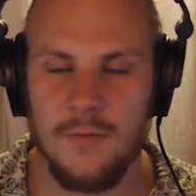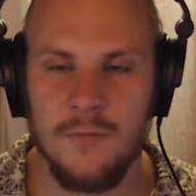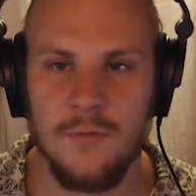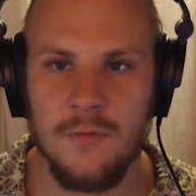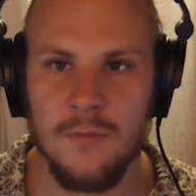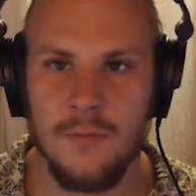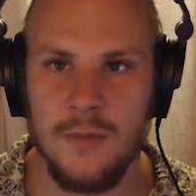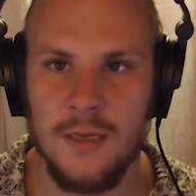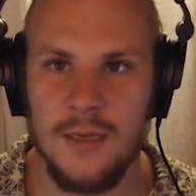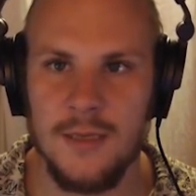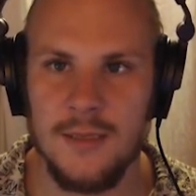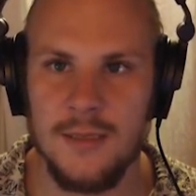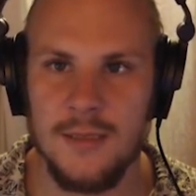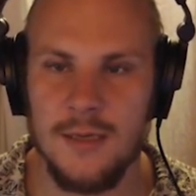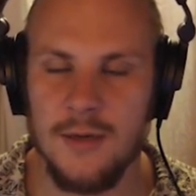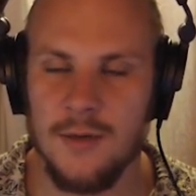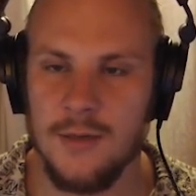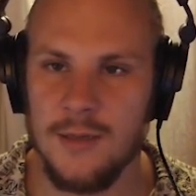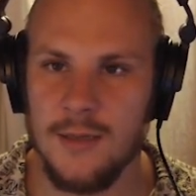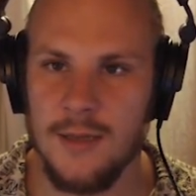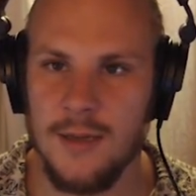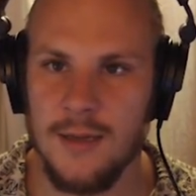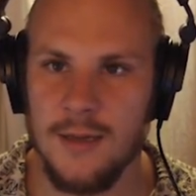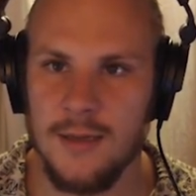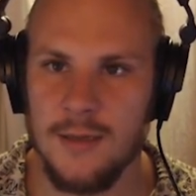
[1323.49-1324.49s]
For me, it
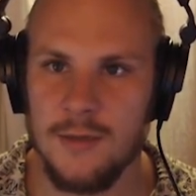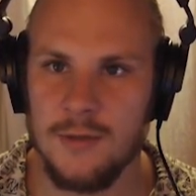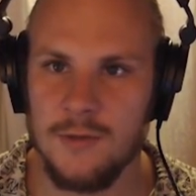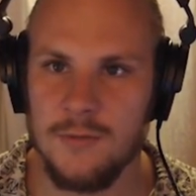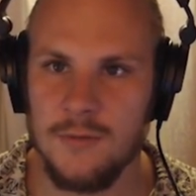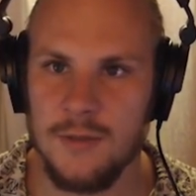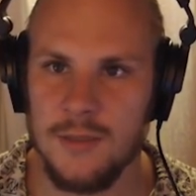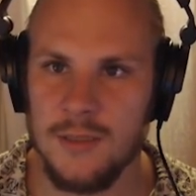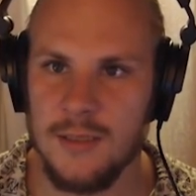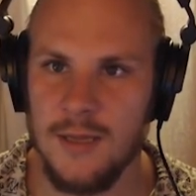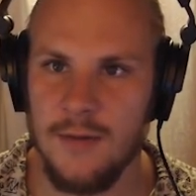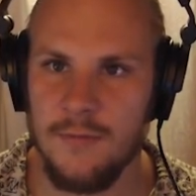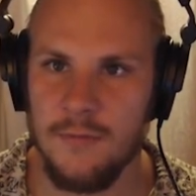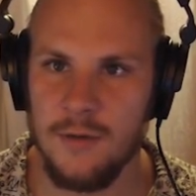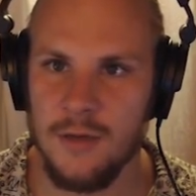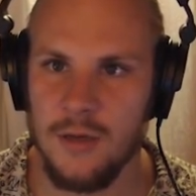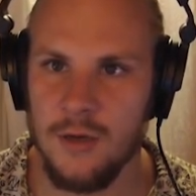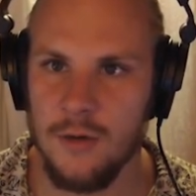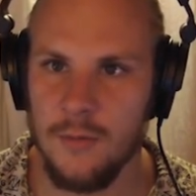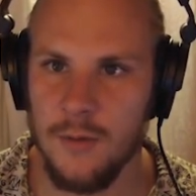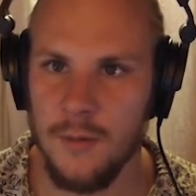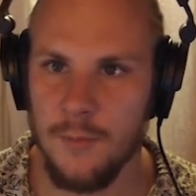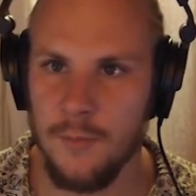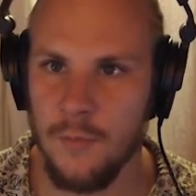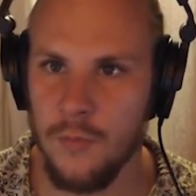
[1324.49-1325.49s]
sounded like it was definitely
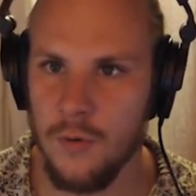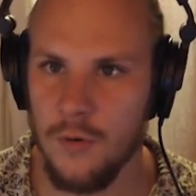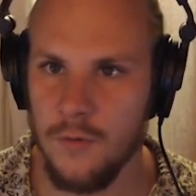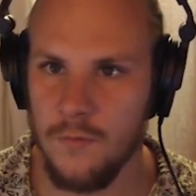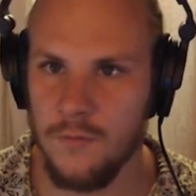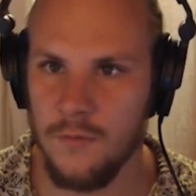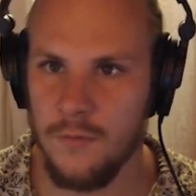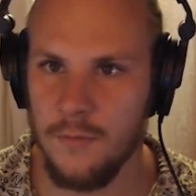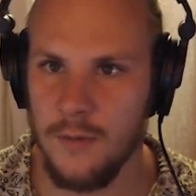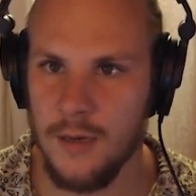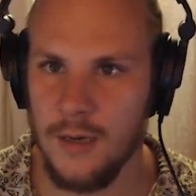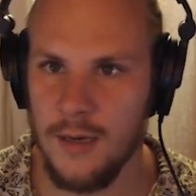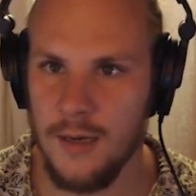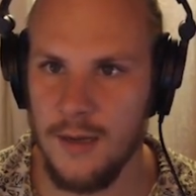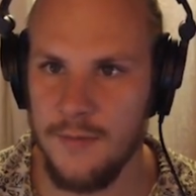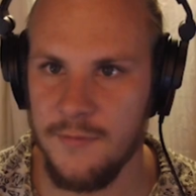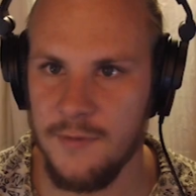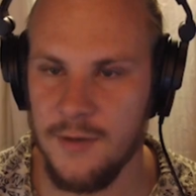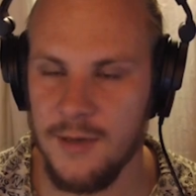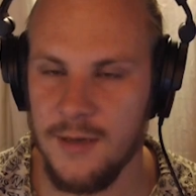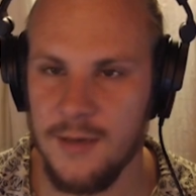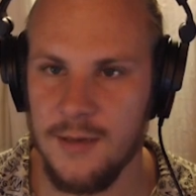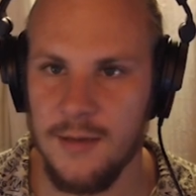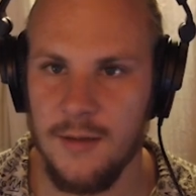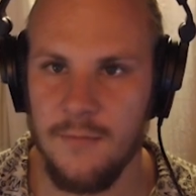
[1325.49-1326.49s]
coming more from my left
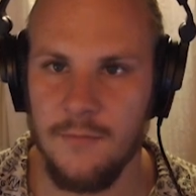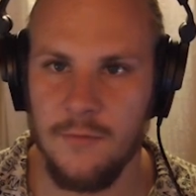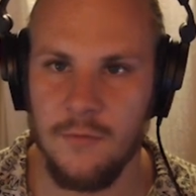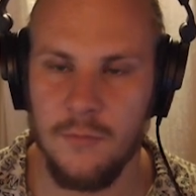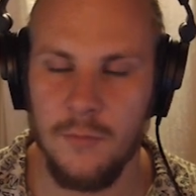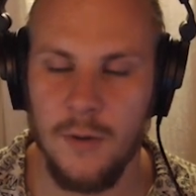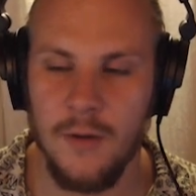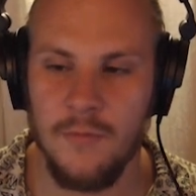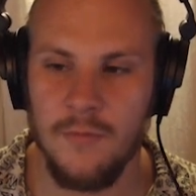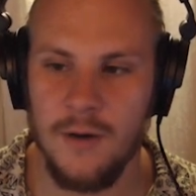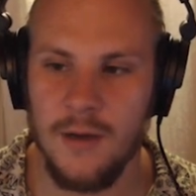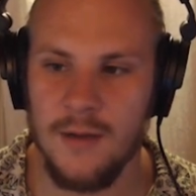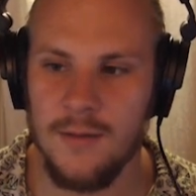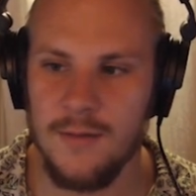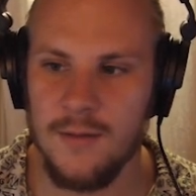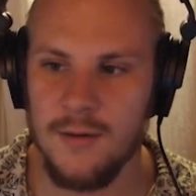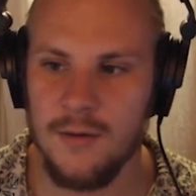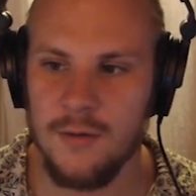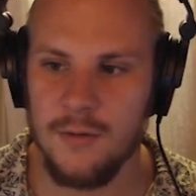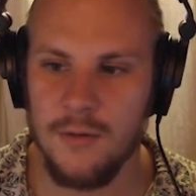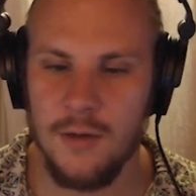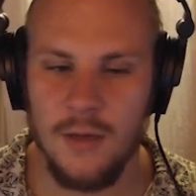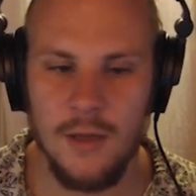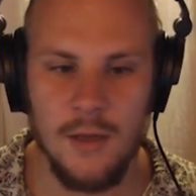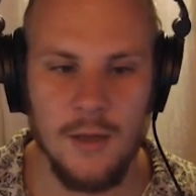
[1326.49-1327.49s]
ear than from my right
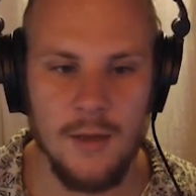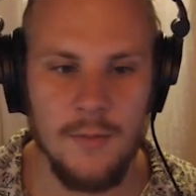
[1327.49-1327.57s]
ear,